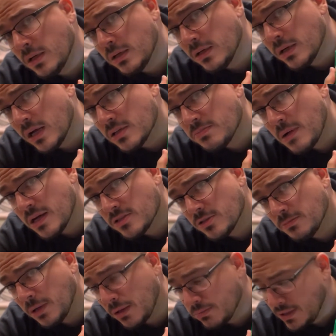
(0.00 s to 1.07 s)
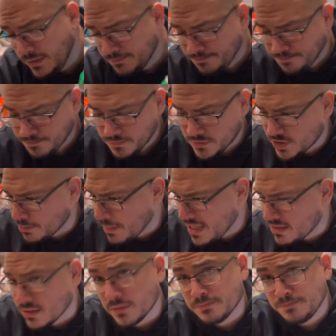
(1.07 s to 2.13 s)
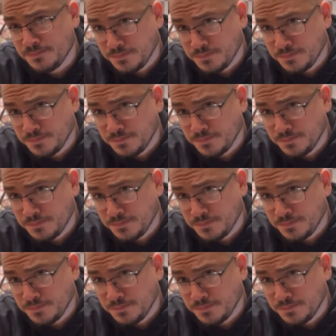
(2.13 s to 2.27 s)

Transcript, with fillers: Not a sponsor, Bubbly. It's amazing.